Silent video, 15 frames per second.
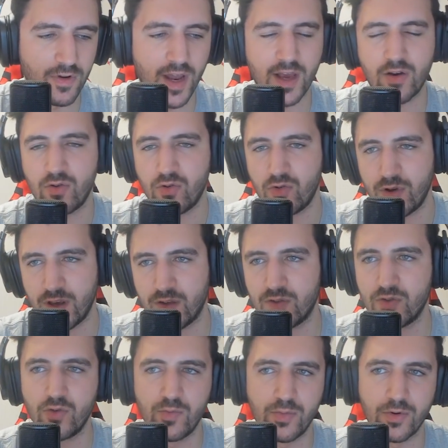Like, who he
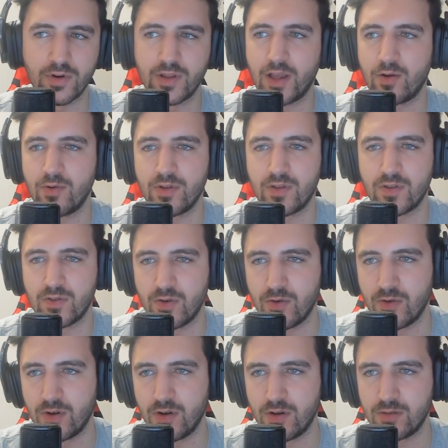support? Like, what is
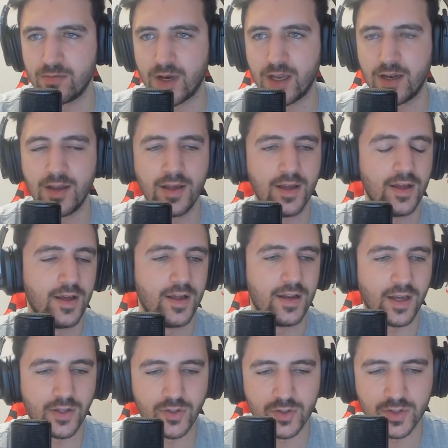going on, man?
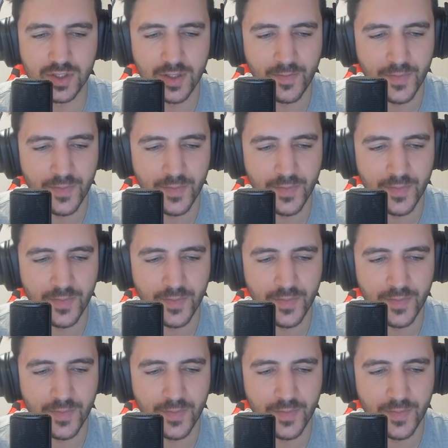Like, just